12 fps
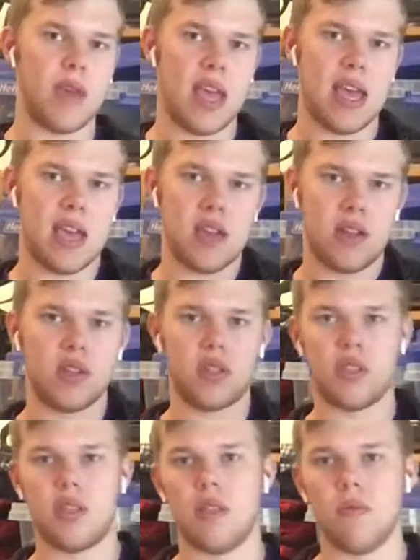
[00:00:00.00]
and
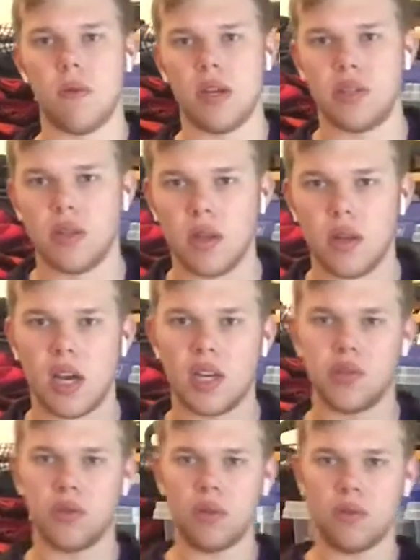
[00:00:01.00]
the rest of the
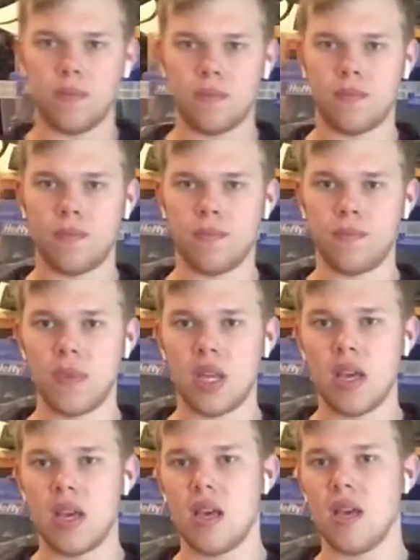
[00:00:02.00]
nozzle,
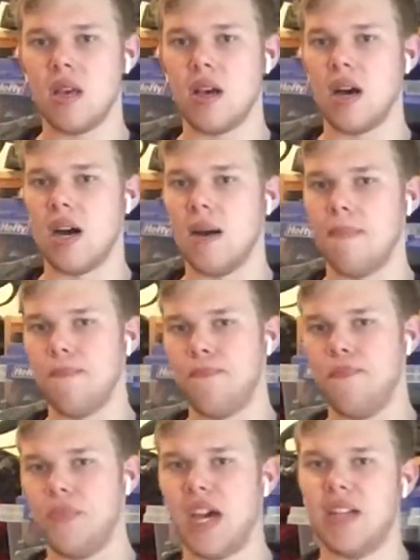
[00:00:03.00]

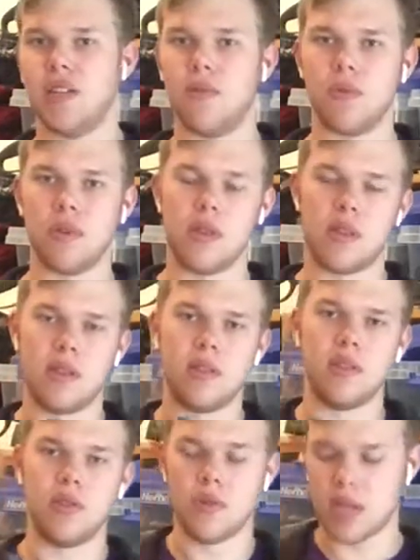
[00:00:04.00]
I didn't really think to
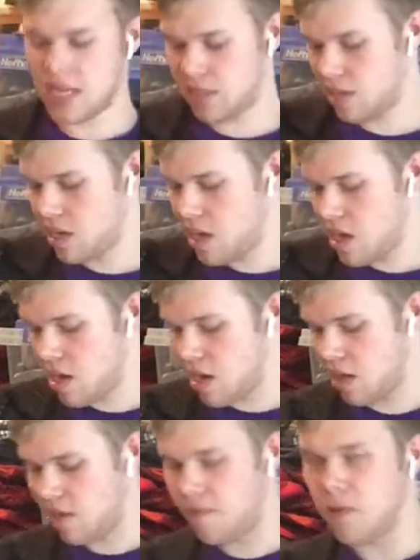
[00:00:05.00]
do that.
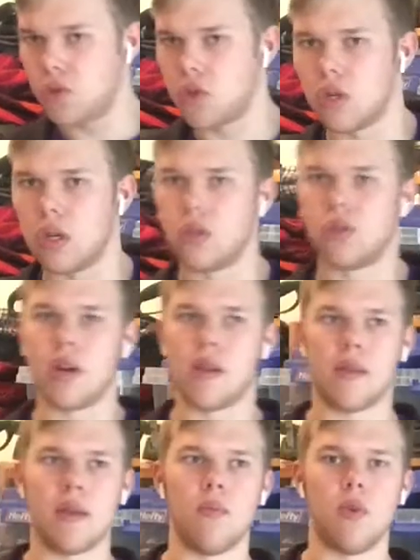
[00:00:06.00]
In the future, I'll try to
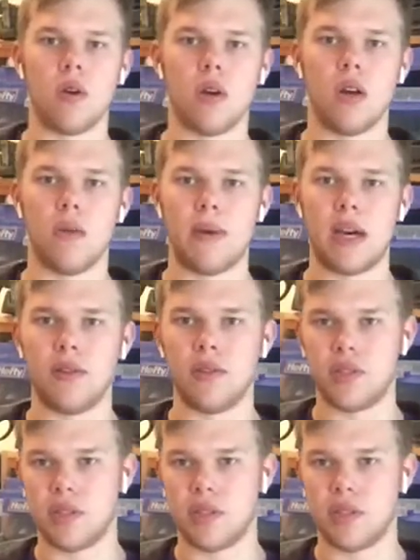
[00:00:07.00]
think more about